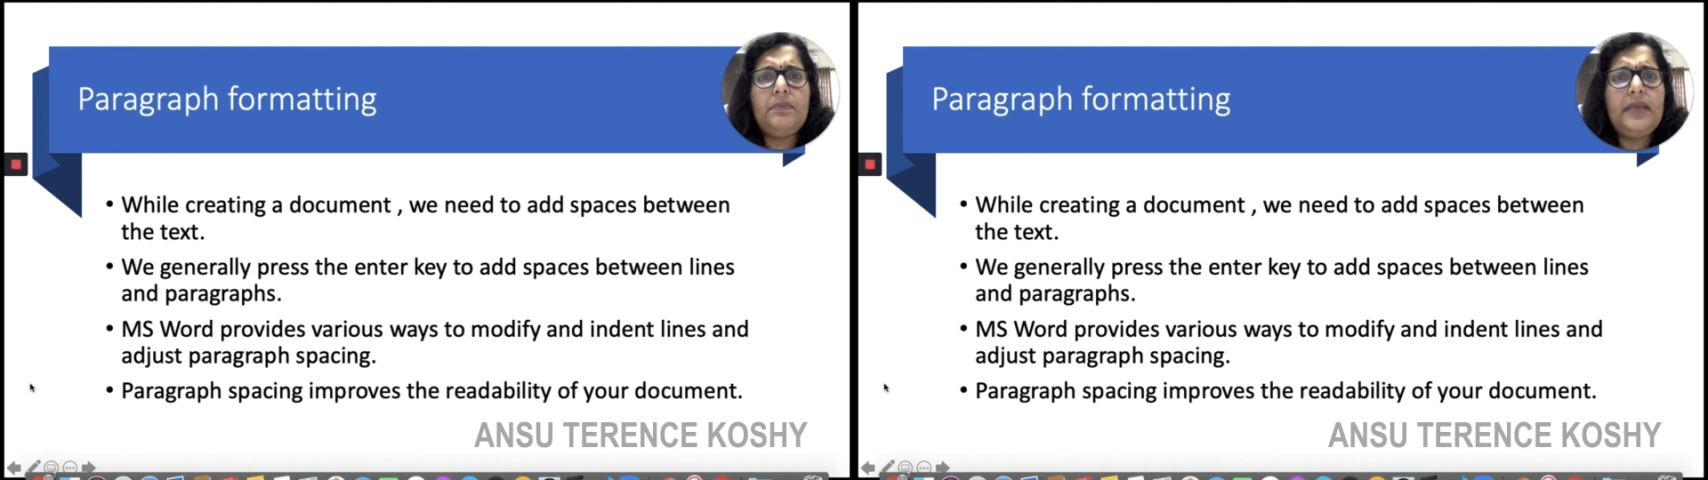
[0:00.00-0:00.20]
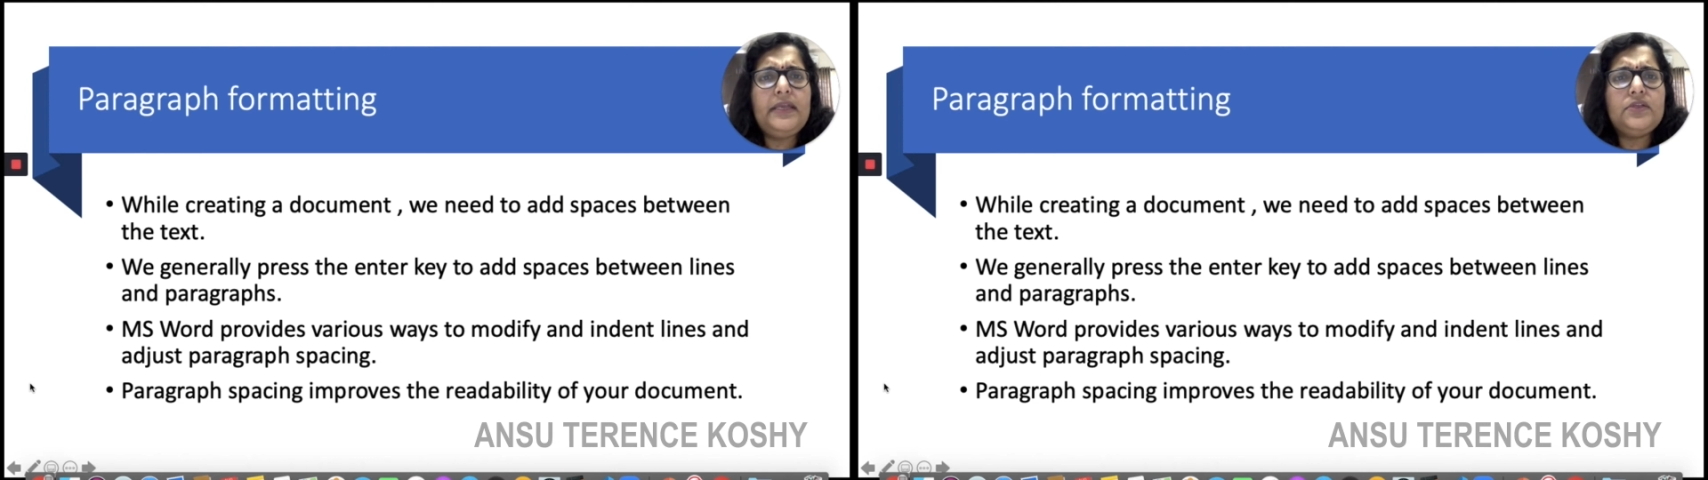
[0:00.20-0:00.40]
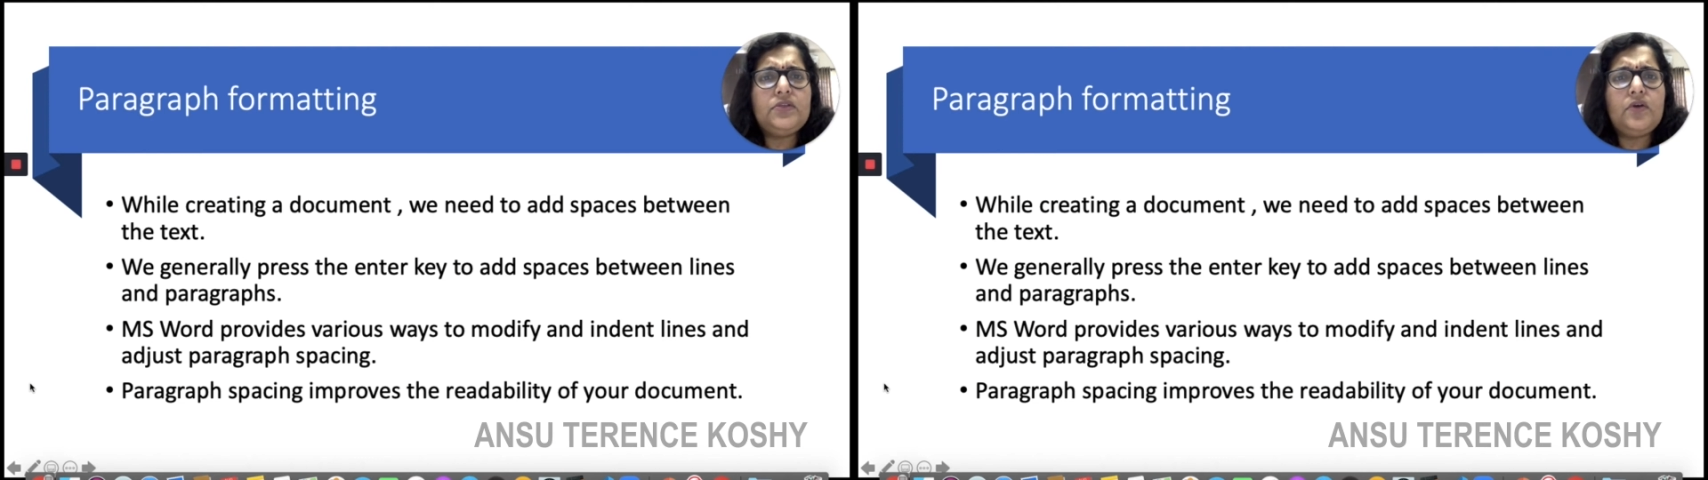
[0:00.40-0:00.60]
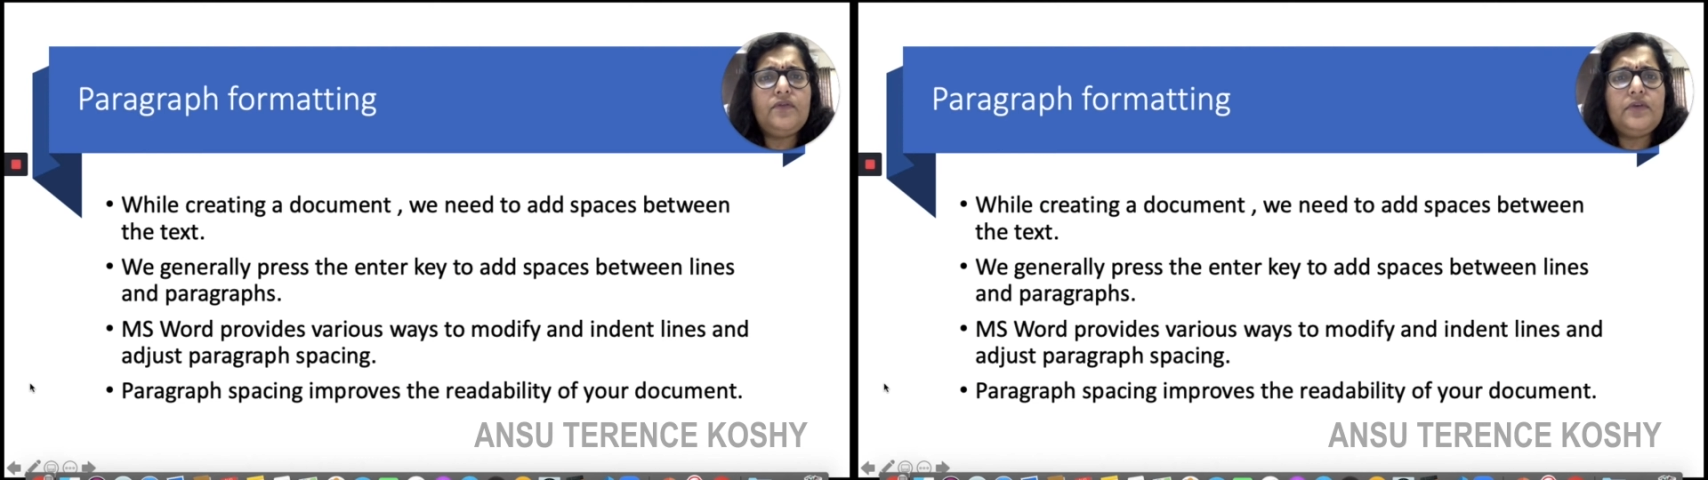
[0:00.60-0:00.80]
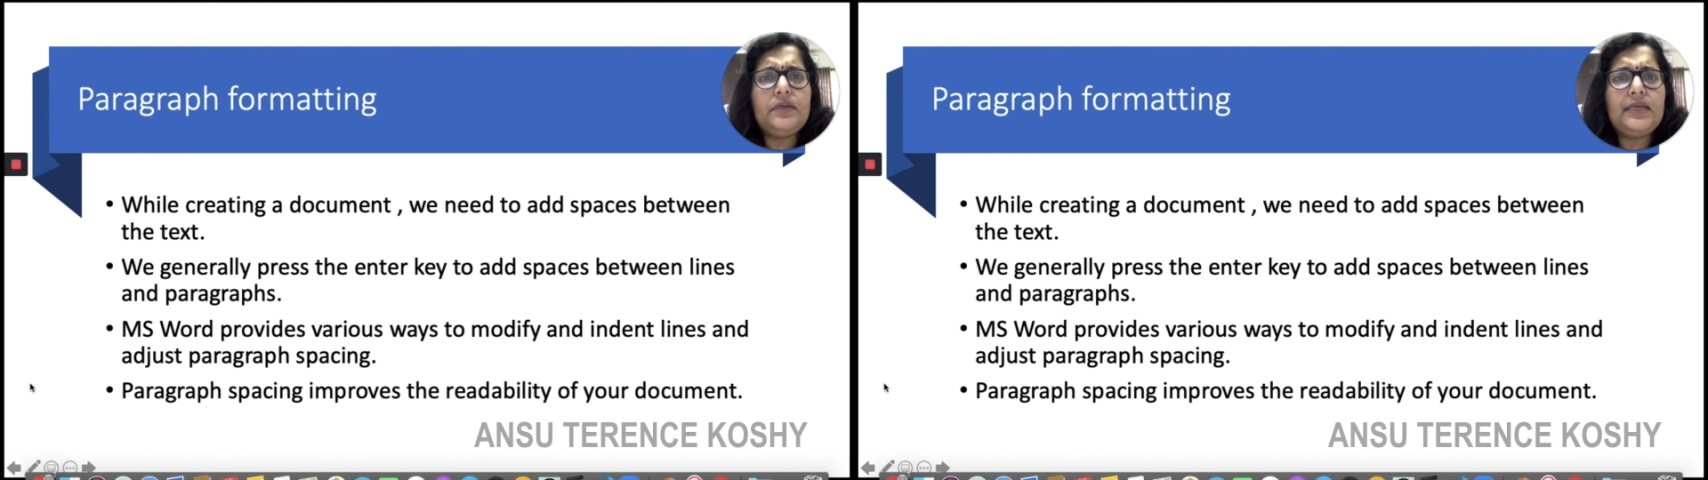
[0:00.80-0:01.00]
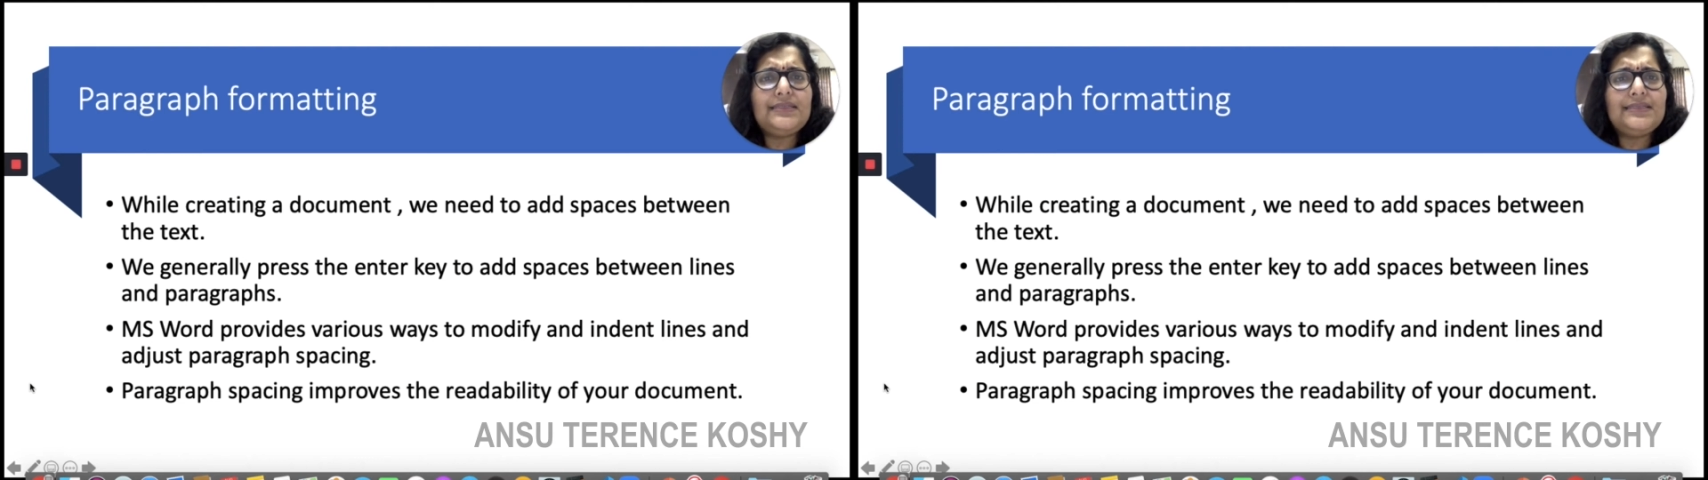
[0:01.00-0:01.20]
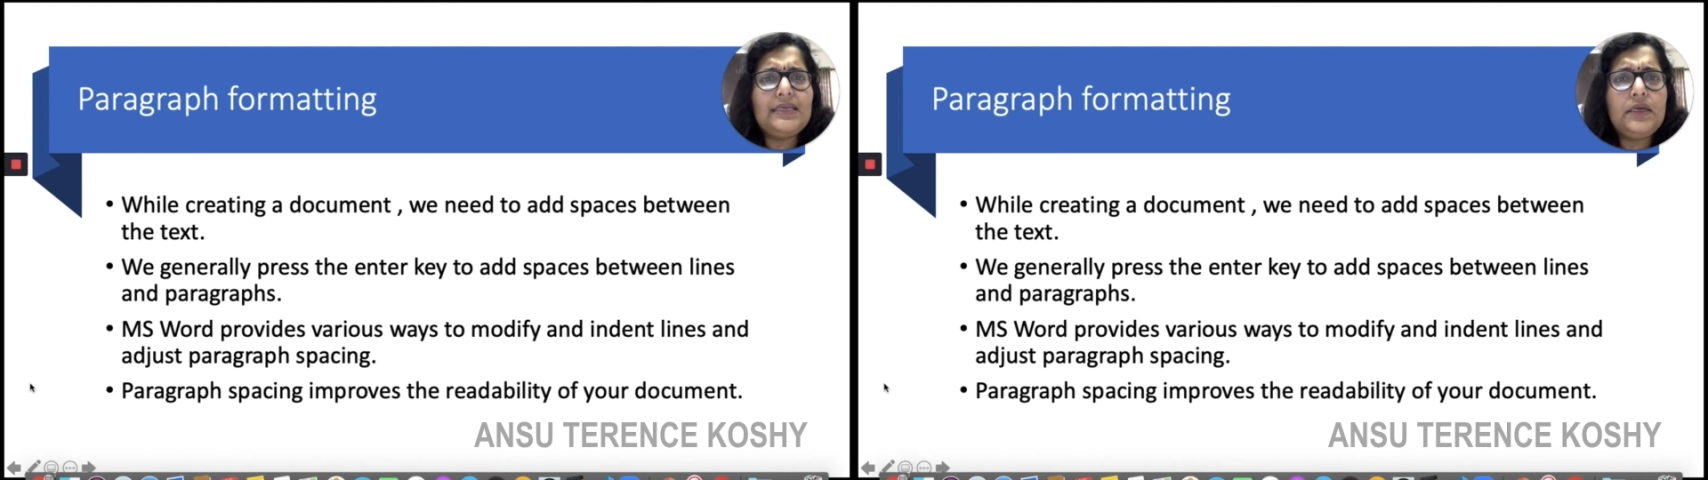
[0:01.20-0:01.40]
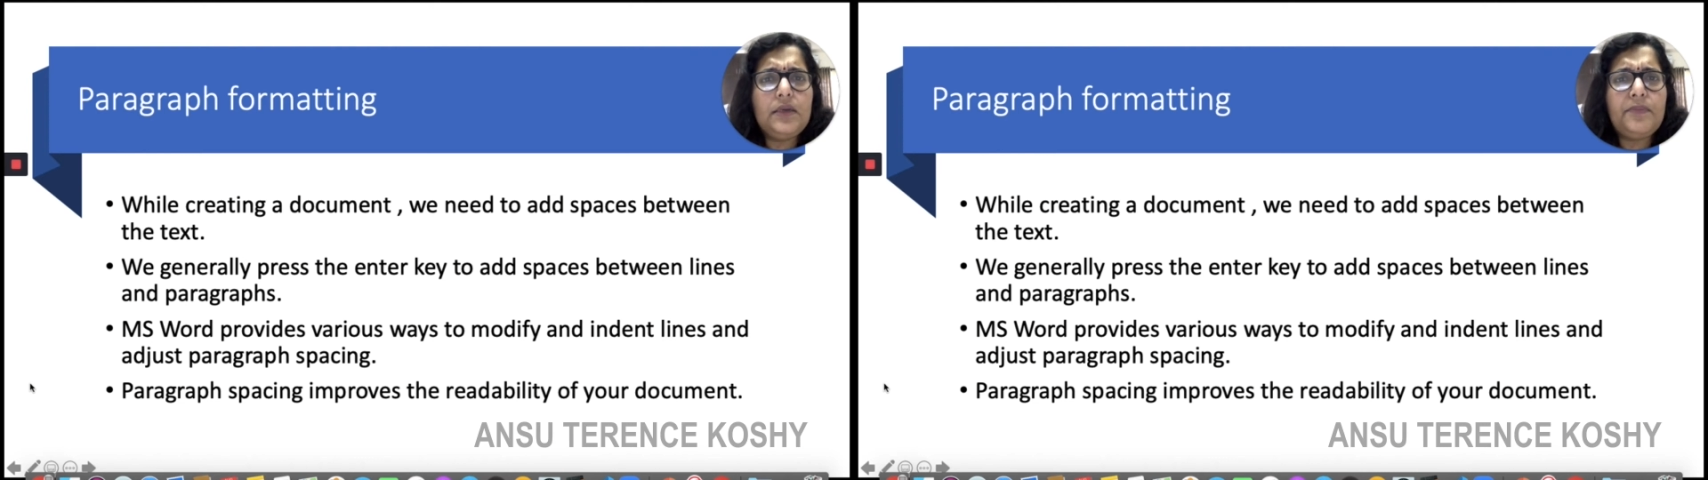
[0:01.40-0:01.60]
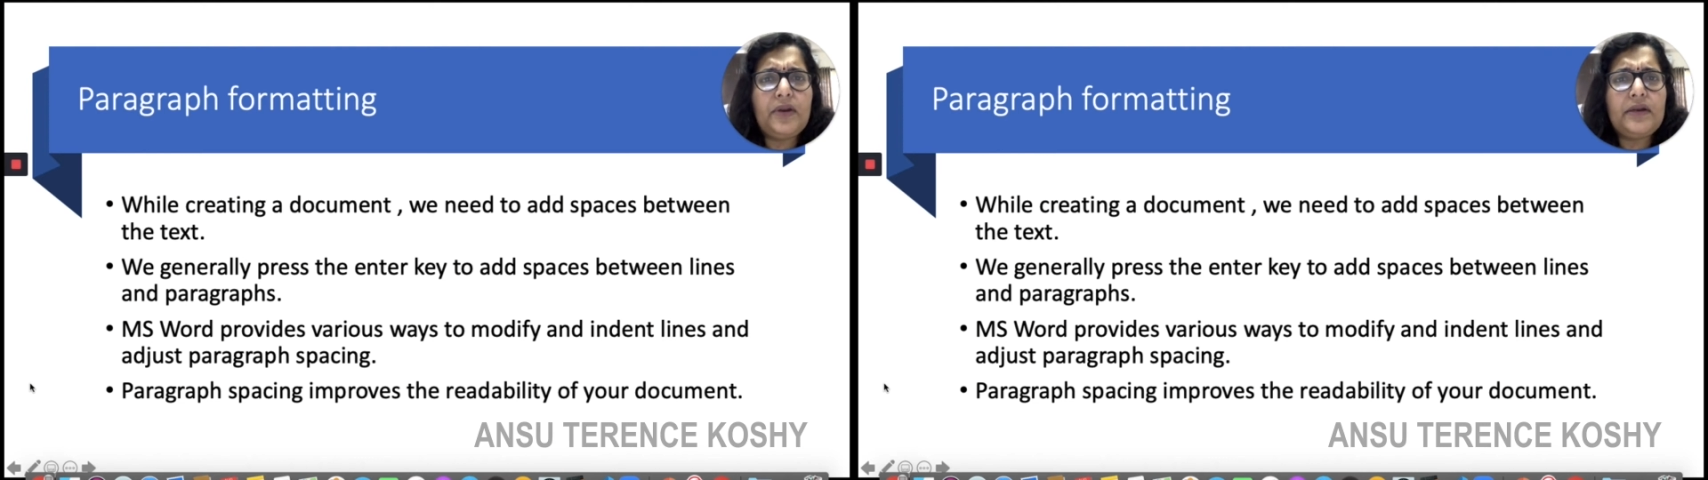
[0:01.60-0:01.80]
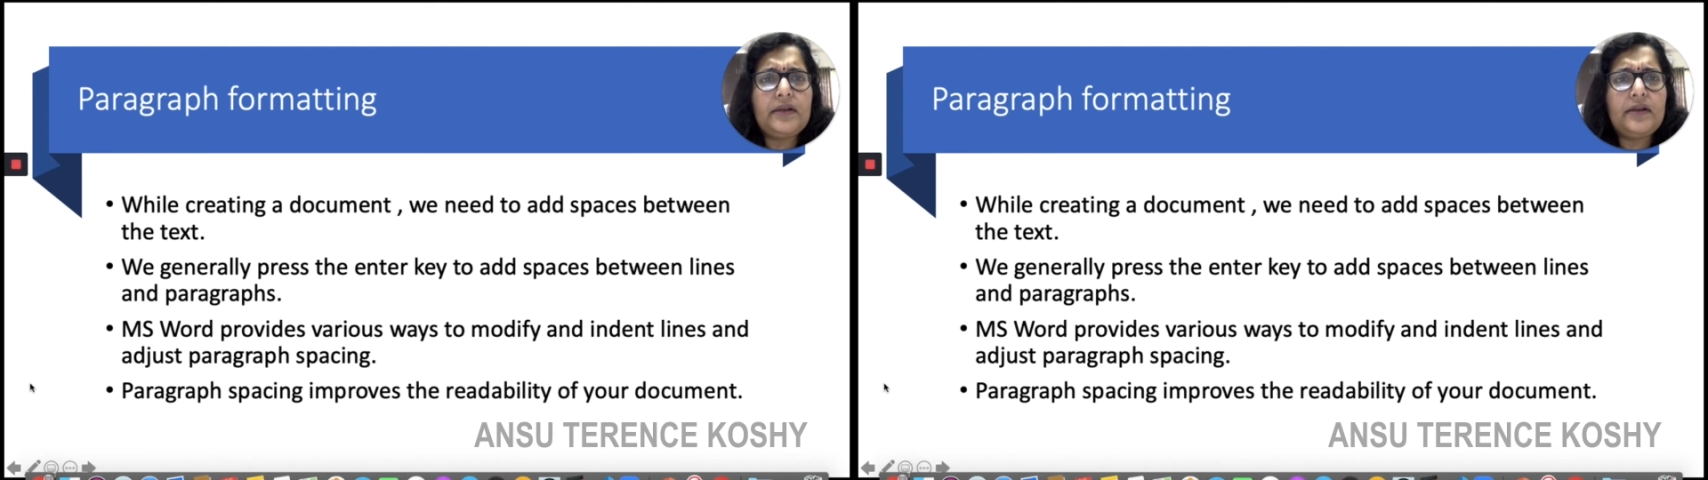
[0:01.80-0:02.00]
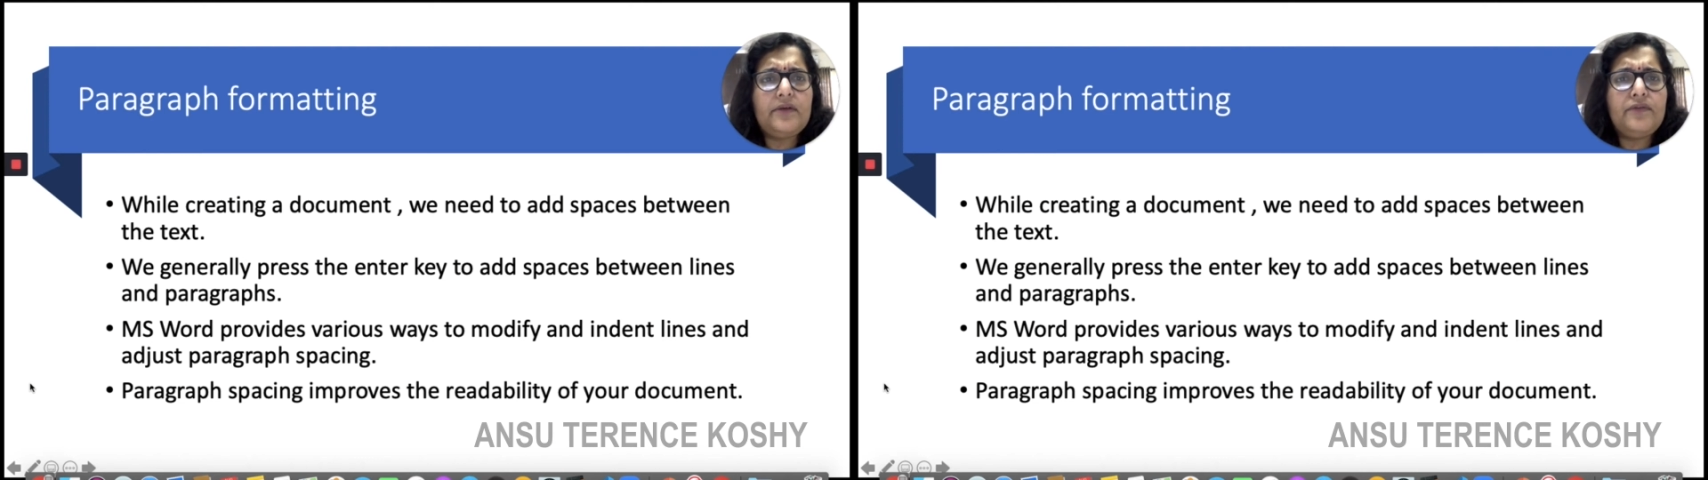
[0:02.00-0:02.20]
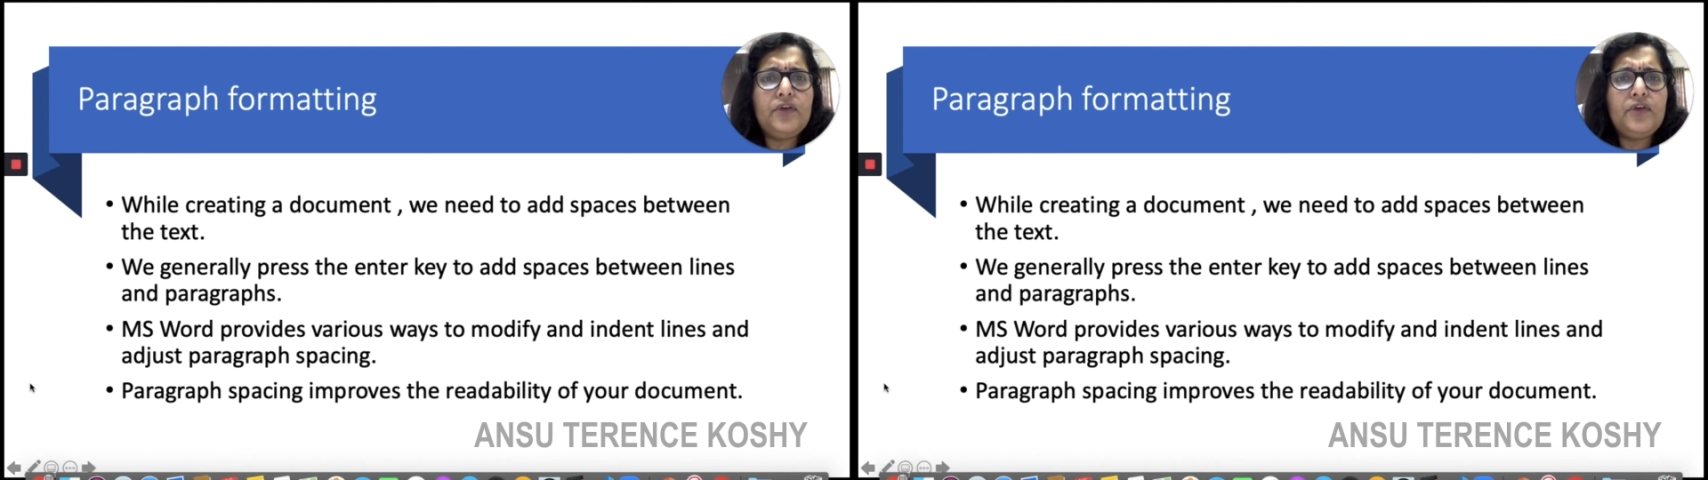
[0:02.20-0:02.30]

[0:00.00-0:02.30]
pages of it as a single paragraph,